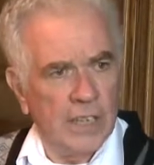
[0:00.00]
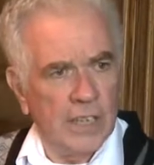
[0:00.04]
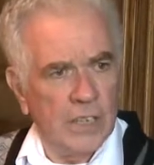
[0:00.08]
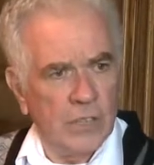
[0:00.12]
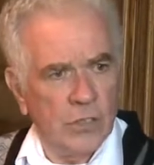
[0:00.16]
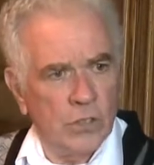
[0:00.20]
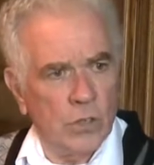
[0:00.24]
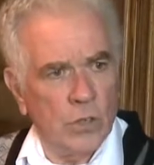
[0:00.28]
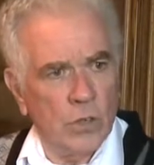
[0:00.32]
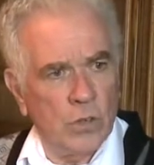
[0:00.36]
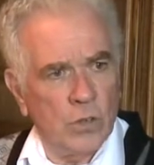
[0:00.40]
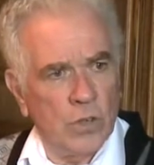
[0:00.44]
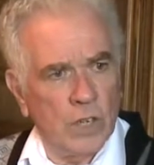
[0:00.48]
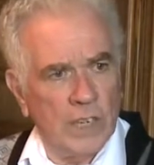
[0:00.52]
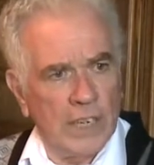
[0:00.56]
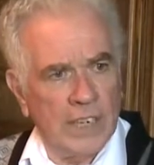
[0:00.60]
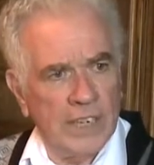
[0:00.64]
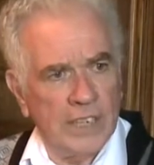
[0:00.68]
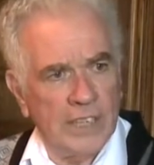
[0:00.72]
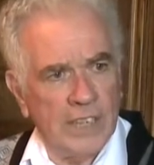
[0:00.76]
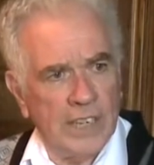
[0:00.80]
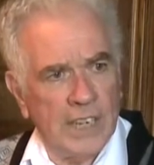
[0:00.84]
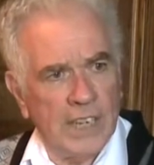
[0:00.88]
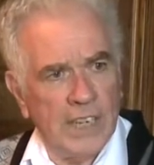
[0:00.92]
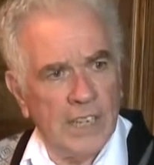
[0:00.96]

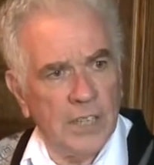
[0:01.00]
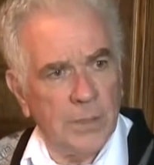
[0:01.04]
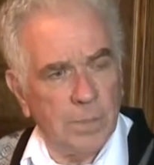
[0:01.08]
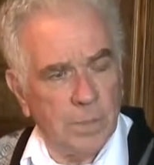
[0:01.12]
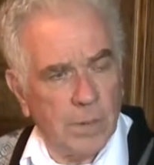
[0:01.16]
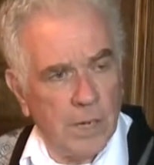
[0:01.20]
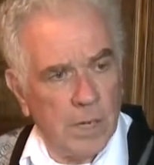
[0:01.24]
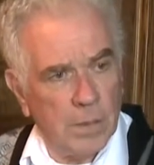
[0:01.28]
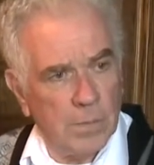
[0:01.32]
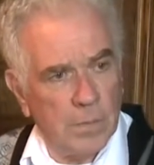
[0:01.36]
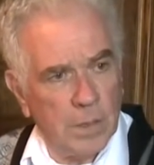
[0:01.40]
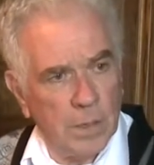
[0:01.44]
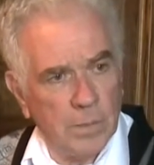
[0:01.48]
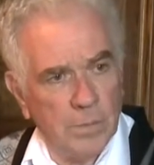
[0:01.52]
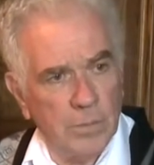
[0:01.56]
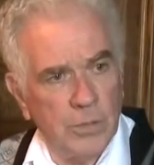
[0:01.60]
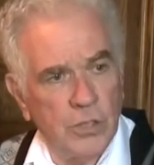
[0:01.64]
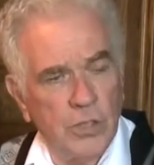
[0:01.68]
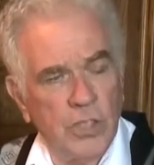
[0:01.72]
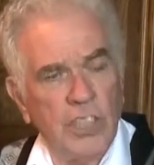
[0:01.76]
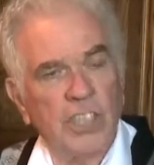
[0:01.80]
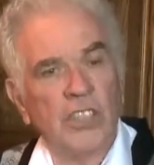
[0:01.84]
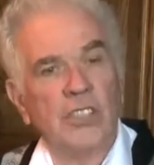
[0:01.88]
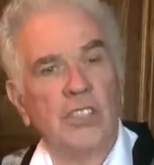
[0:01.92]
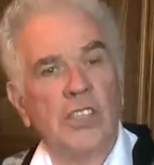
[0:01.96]
drug-related health problems.
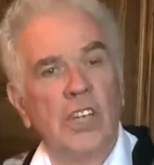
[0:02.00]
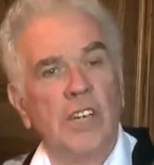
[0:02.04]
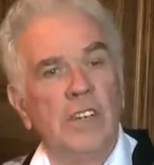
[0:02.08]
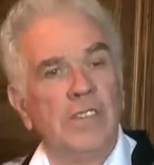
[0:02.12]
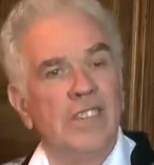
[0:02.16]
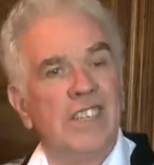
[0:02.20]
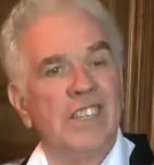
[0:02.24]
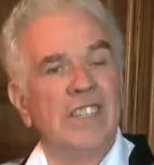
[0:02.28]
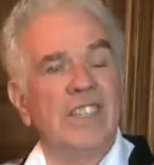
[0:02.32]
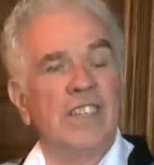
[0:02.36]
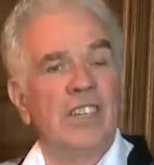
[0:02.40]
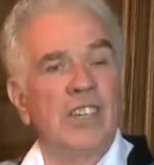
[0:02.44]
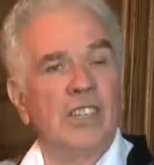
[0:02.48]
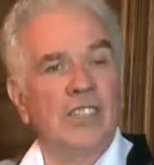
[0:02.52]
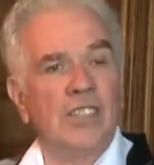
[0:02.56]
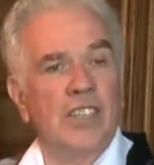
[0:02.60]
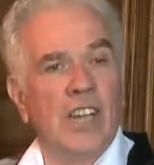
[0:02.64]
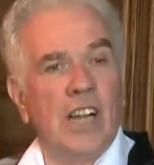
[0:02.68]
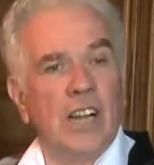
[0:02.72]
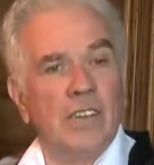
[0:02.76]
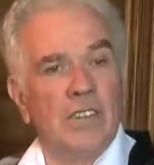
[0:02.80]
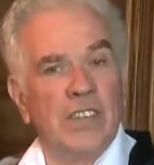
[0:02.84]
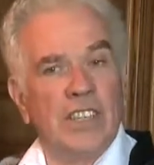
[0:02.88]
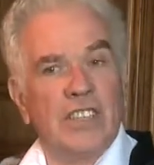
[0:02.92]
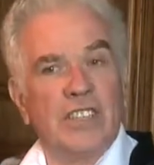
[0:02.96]
So you're
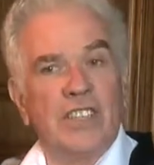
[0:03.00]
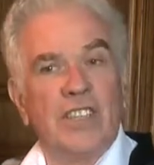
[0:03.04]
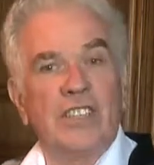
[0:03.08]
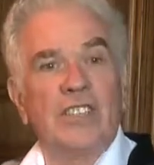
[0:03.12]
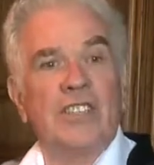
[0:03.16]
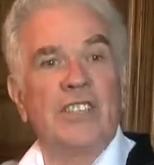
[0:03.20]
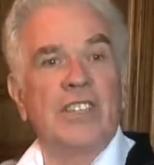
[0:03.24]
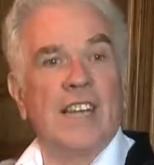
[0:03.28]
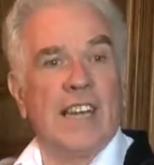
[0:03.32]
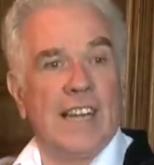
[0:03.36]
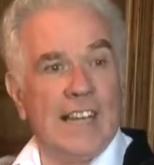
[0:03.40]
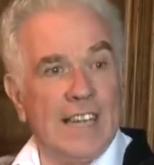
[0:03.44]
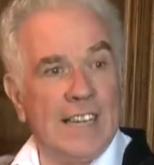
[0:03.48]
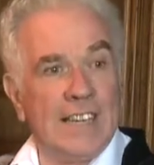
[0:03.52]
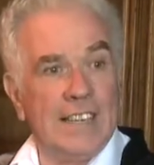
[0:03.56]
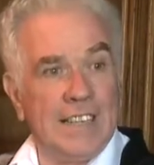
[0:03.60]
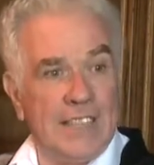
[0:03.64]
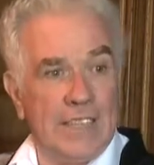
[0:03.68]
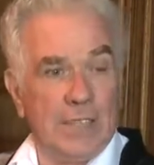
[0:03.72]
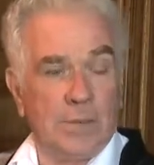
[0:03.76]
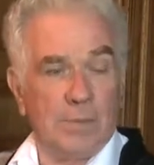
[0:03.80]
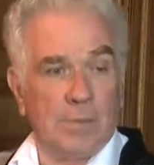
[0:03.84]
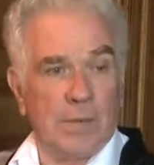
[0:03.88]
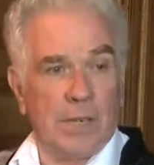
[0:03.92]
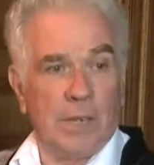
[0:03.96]
solving
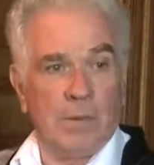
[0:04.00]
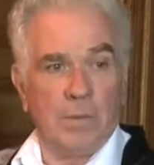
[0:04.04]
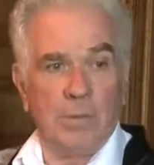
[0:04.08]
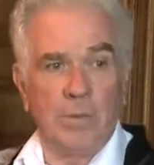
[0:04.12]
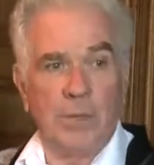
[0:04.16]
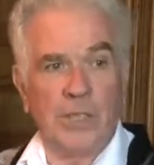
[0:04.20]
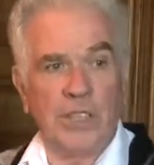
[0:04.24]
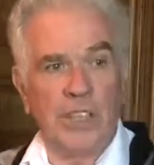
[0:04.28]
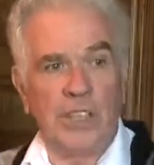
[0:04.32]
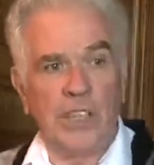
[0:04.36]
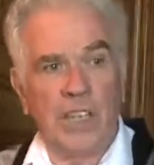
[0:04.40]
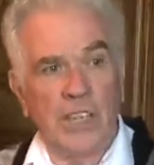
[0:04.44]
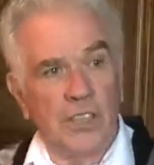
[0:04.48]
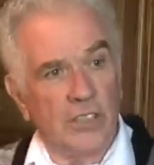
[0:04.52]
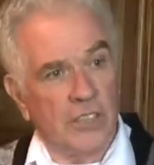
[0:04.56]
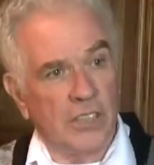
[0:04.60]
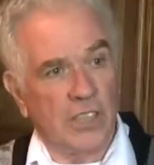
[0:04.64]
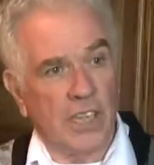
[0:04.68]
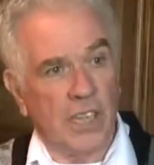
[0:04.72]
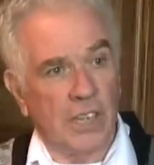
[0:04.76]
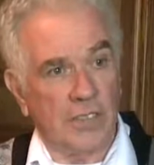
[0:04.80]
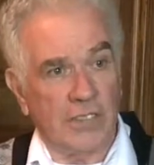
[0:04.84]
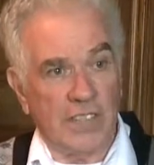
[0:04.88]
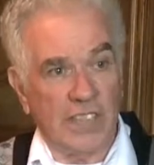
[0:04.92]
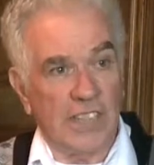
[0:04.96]
society's problem, but you're not
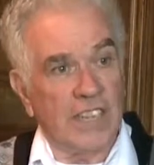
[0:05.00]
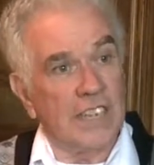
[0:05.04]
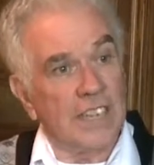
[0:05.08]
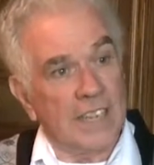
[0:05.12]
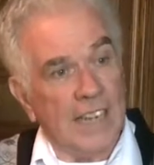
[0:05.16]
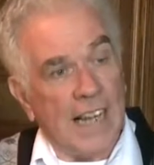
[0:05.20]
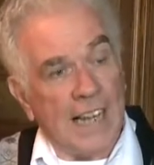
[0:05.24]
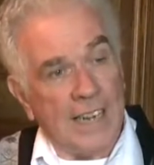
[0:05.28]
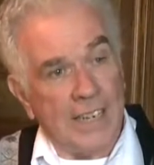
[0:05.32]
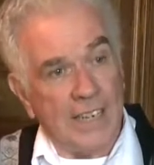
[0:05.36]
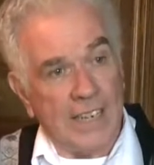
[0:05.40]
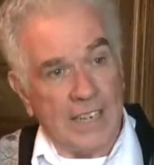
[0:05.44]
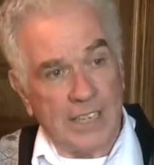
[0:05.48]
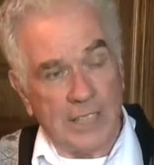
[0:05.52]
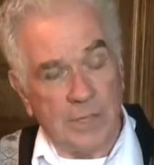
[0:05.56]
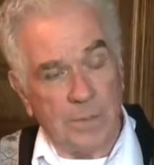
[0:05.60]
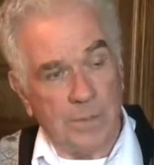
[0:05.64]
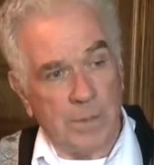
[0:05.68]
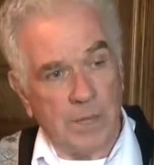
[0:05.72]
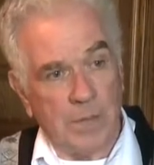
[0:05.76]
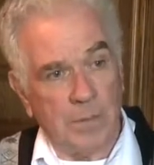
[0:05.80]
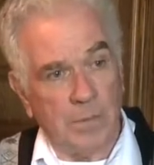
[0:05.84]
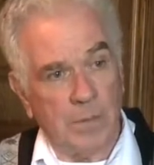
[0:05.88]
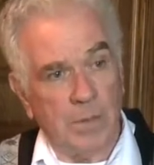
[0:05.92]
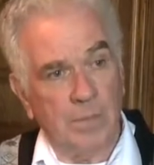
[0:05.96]
solving the addict's
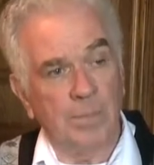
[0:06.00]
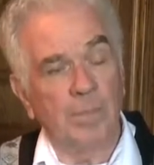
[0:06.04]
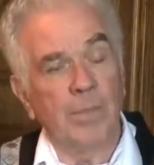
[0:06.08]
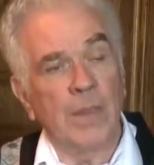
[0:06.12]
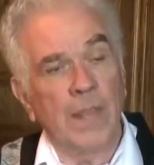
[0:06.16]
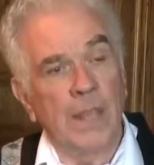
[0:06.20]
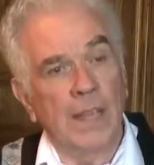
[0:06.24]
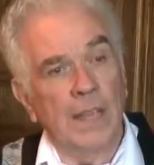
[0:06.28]
problem,